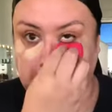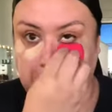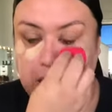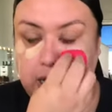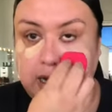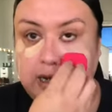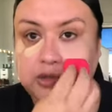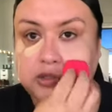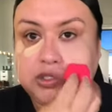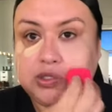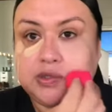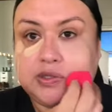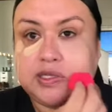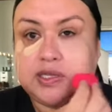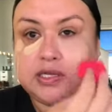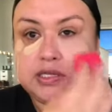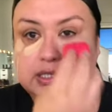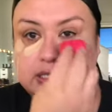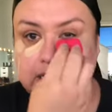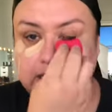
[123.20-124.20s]
I'll do
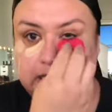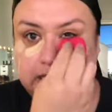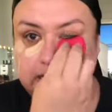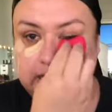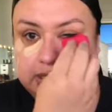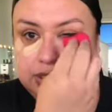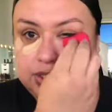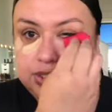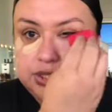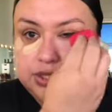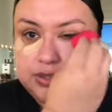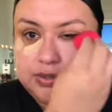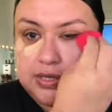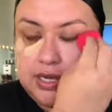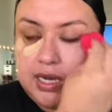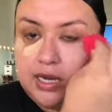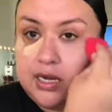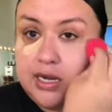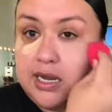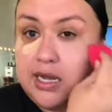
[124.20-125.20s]
this, and I like to do
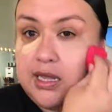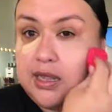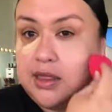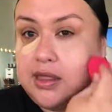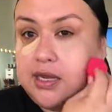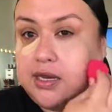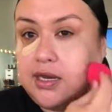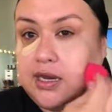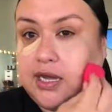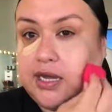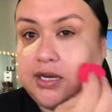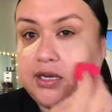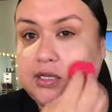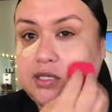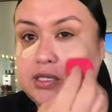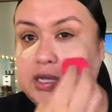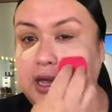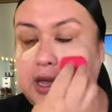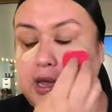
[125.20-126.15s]
kind of like thin layers,